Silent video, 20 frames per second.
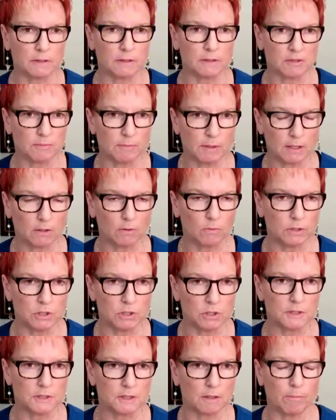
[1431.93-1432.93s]
business model,
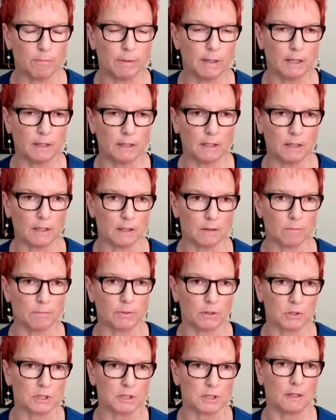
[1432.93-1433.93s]
which is combining in
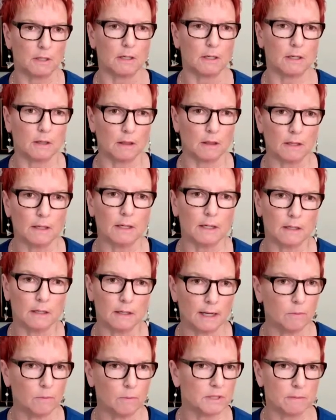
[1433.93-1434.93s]
person and online.
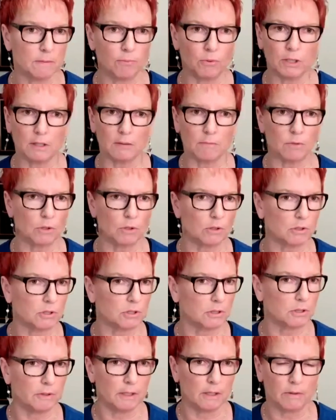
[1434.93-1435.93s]
I was a brick and mortar
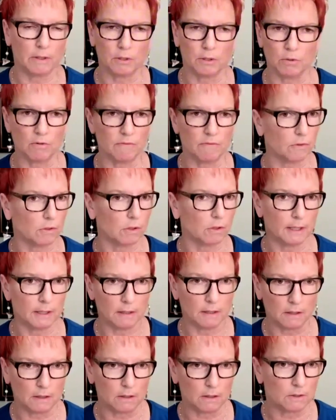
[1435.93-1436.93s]
studio owner for a
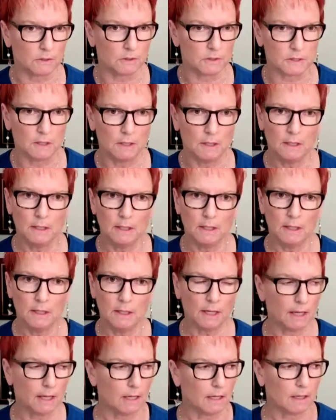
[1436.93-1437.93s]
lot of years.
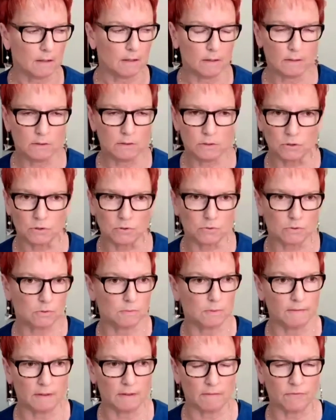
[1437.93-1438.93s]
And
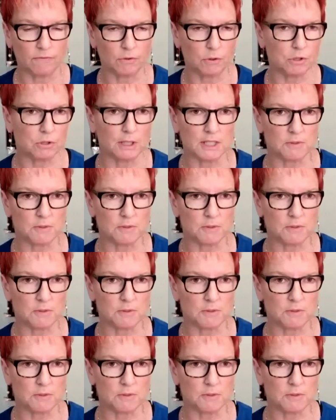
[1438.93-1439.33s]
in full